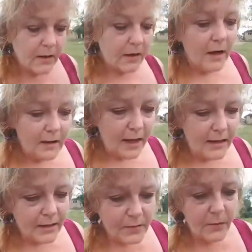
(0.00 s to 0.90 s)
And that
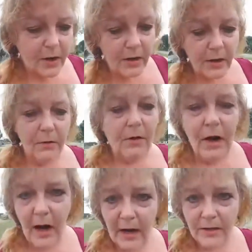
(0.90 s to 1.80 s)
is where you are
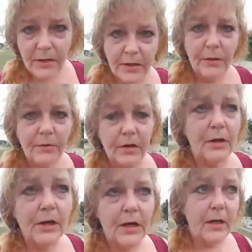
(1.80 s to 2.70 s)
asked to
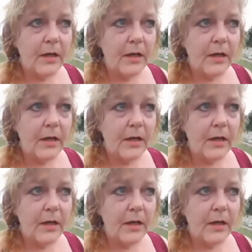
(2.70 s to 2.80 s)
really